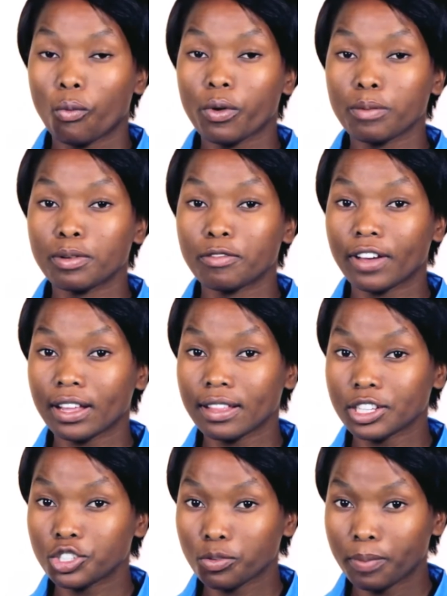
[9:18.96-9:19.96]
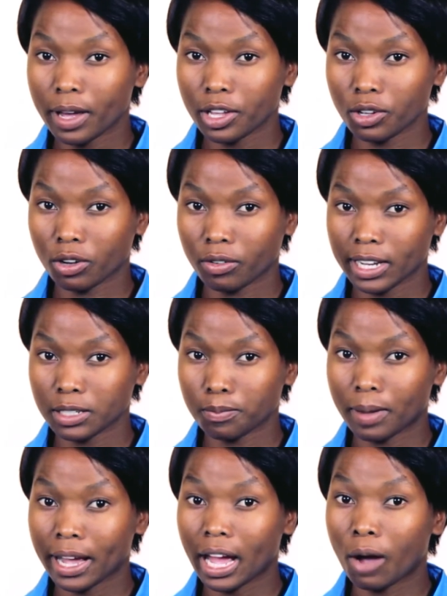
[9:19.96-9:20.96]
We prefer that you pay your rent
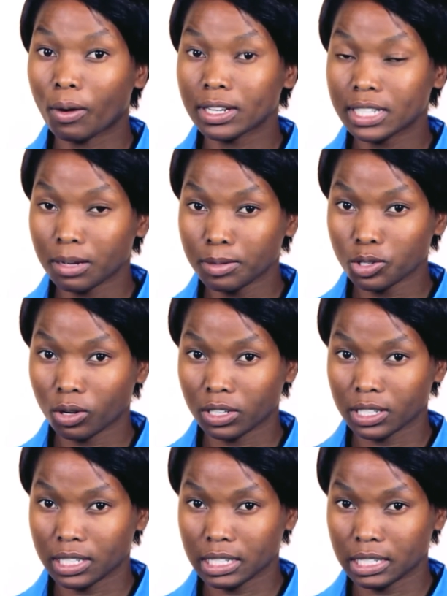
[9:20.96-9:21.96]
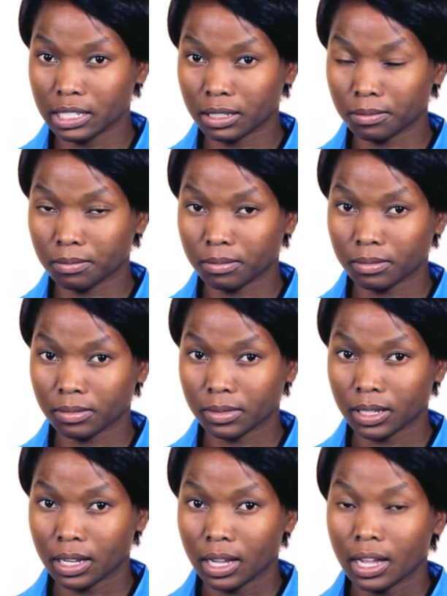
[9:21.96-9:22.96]
by our debit order system.
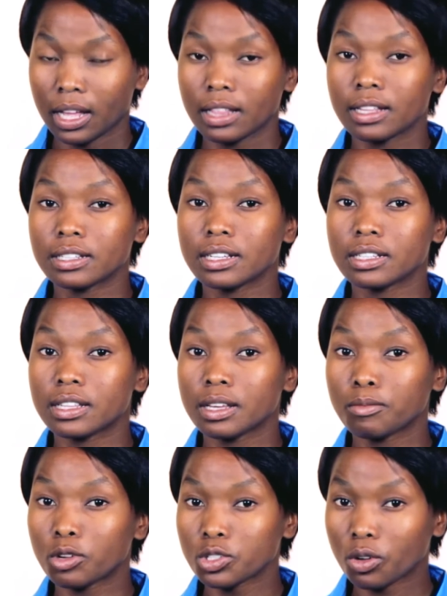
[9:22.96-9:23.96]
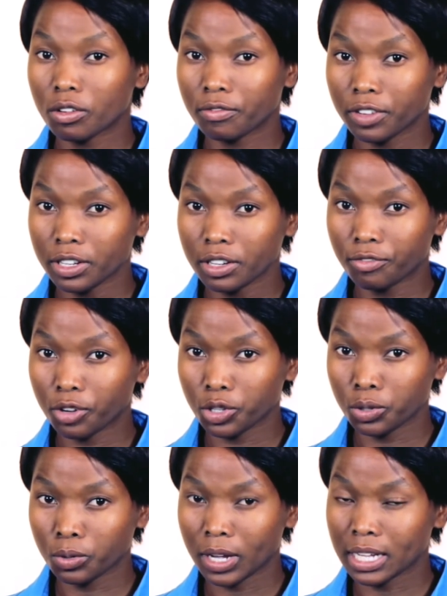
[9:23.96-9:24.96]
This is the most convenient for
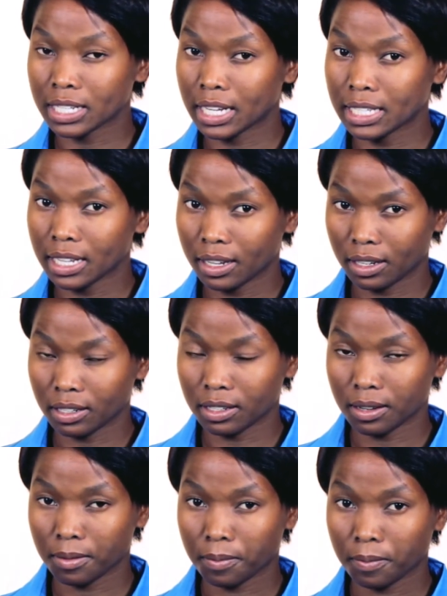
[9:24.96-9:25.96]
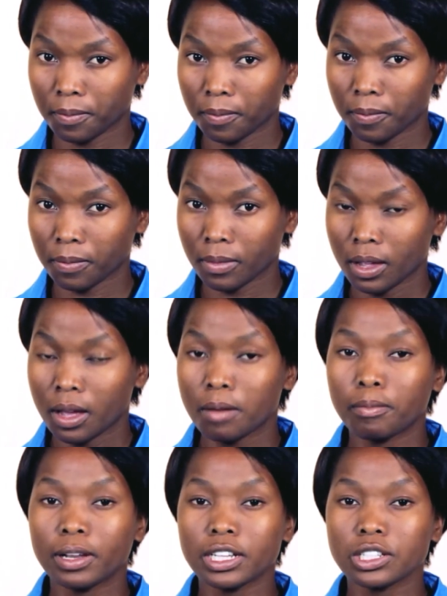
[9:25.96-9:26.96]
you as a tenant.
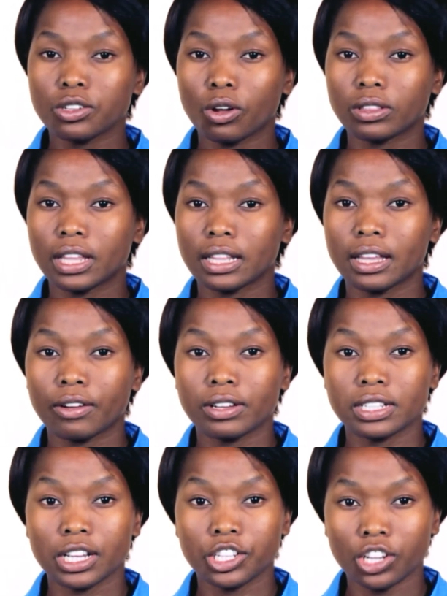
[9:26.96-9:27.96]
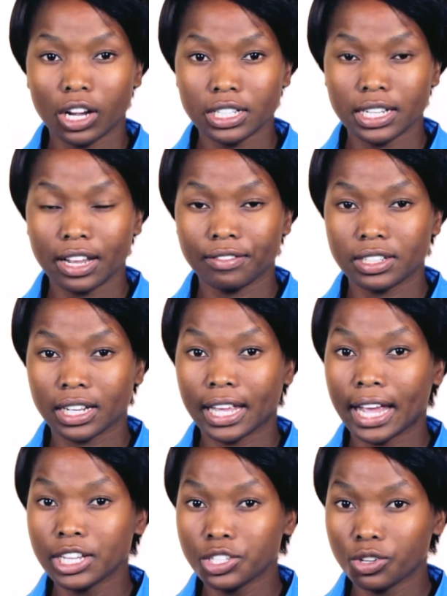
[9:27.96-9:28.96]
Please note that there is a charge levied
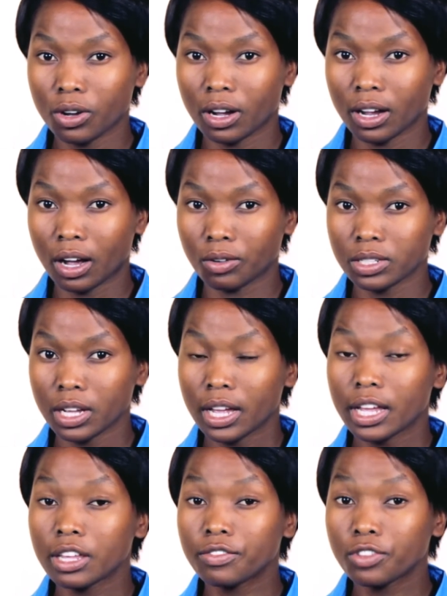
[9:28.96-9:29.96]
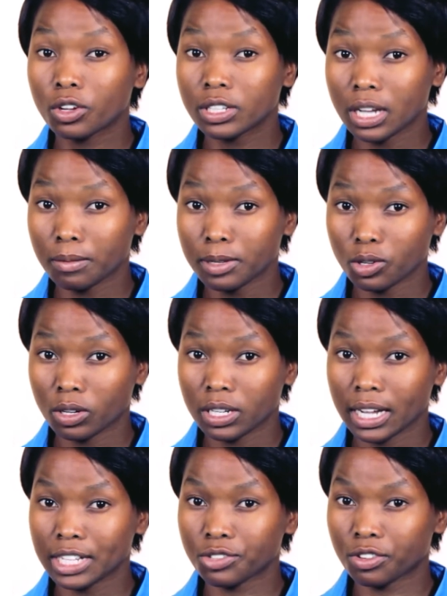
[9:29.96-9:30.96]
against your account if your debit
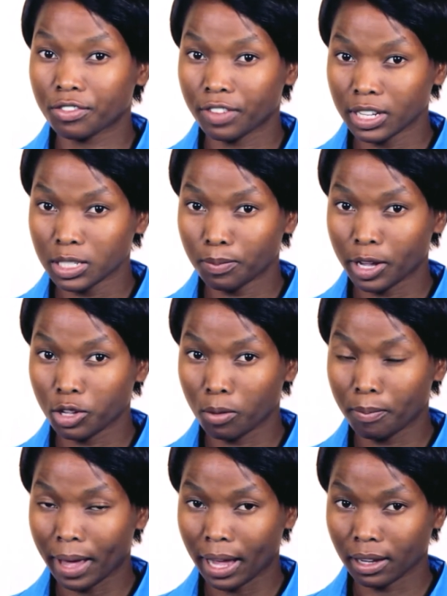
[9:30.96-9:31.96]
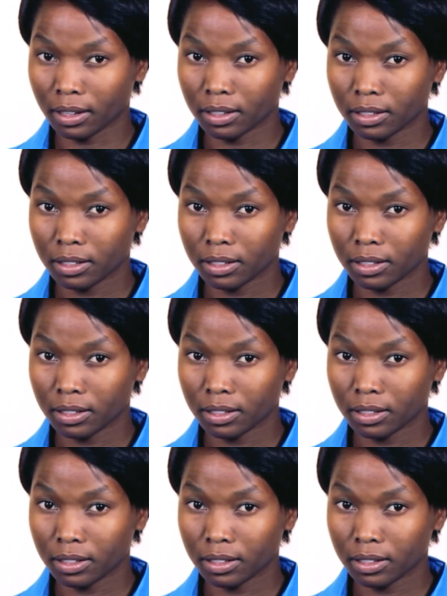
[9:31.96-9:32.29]
order is reversed by your bank.